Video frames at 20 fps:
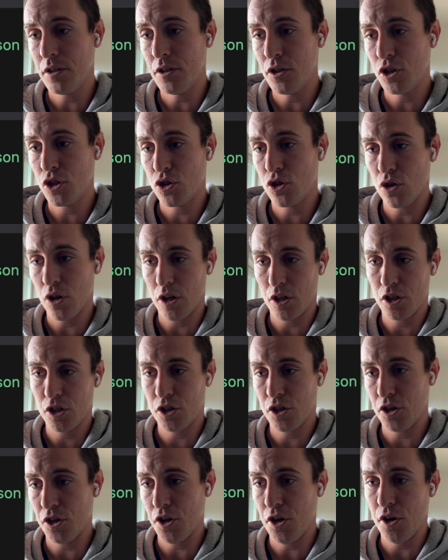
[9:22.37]

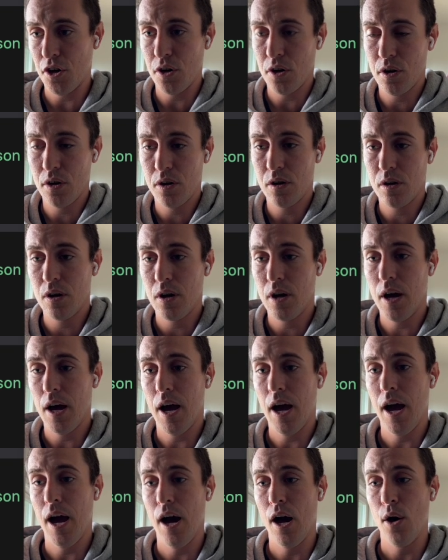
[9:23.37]
destructure
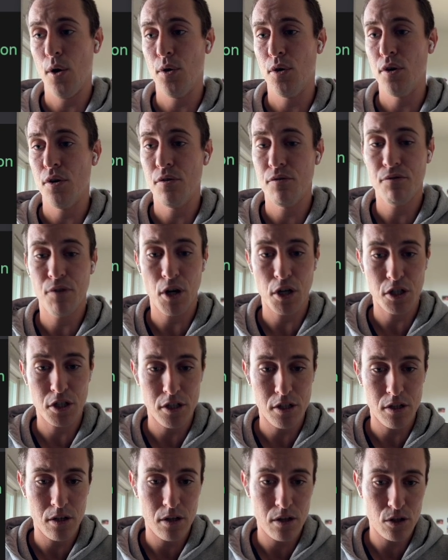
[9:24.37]
our
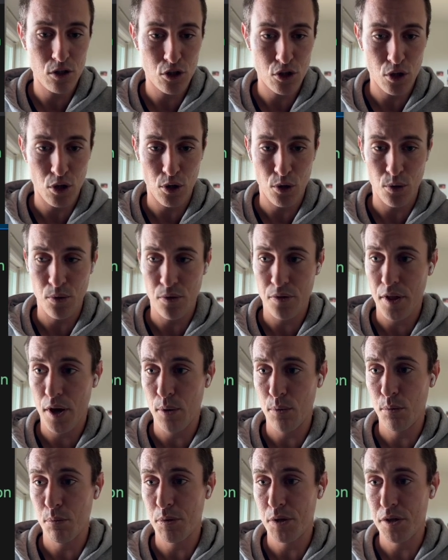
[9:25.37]
function. So
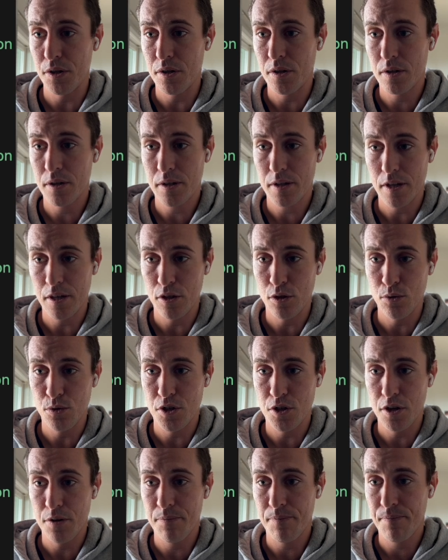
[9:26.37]
that would be get
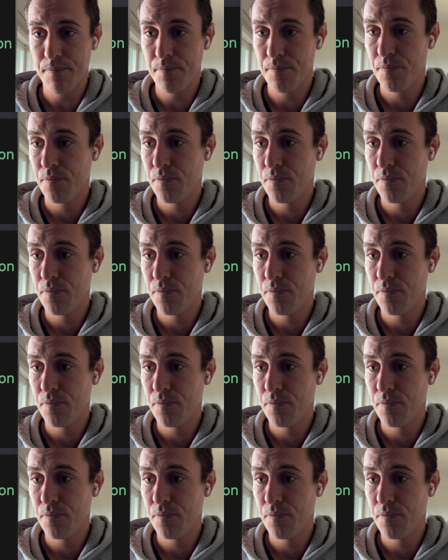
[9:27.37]
user.